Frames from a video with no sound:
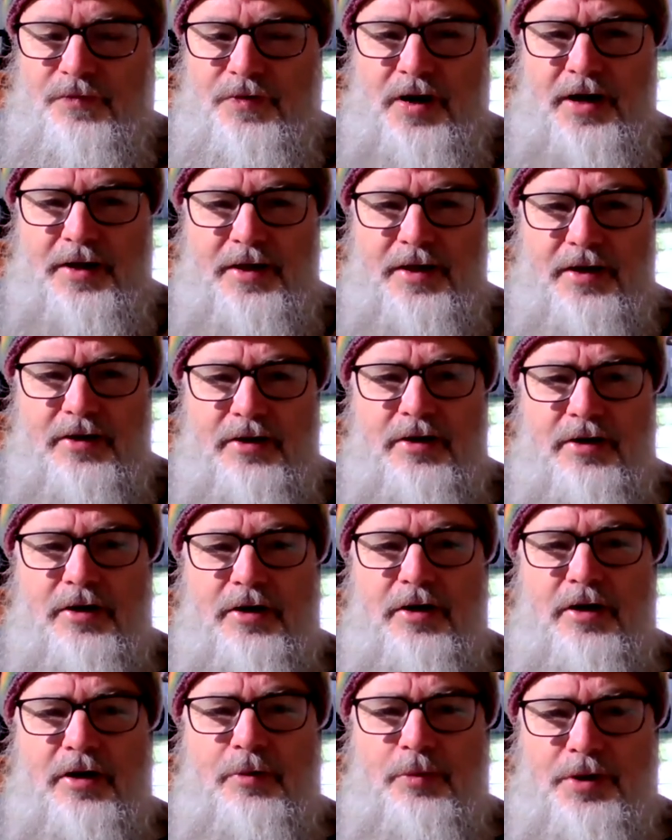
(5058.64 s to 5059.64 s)
Father,
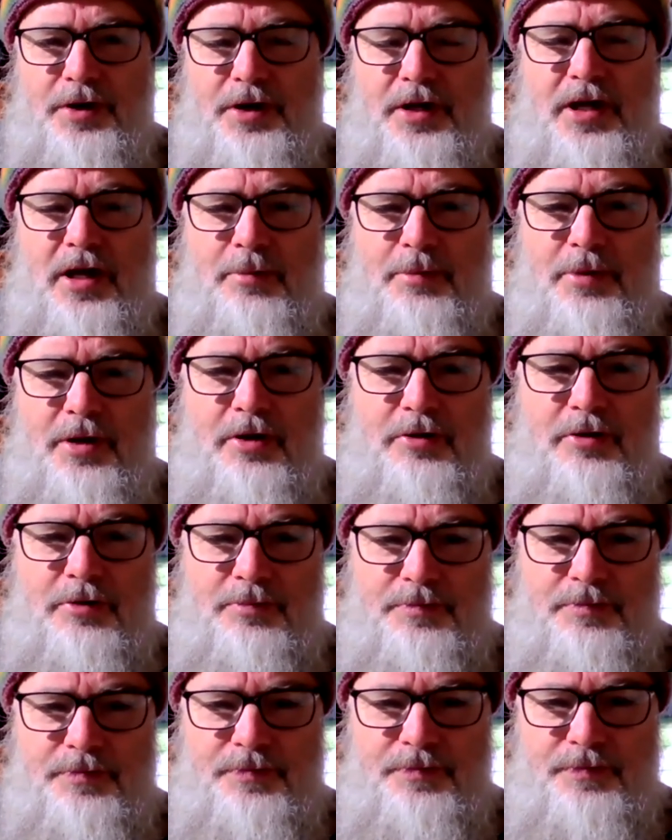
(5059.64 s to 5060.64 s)
I want to come
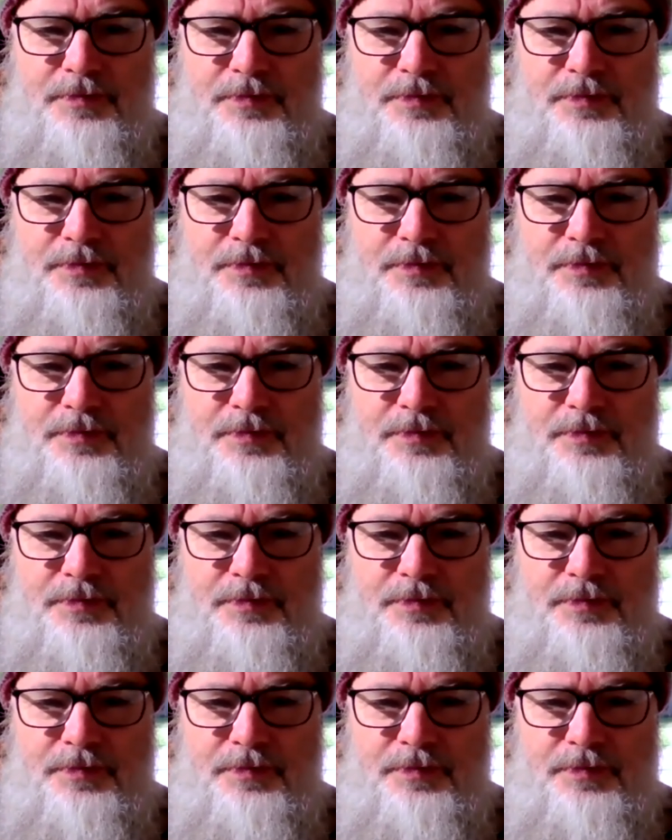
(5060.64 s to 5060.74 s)
home.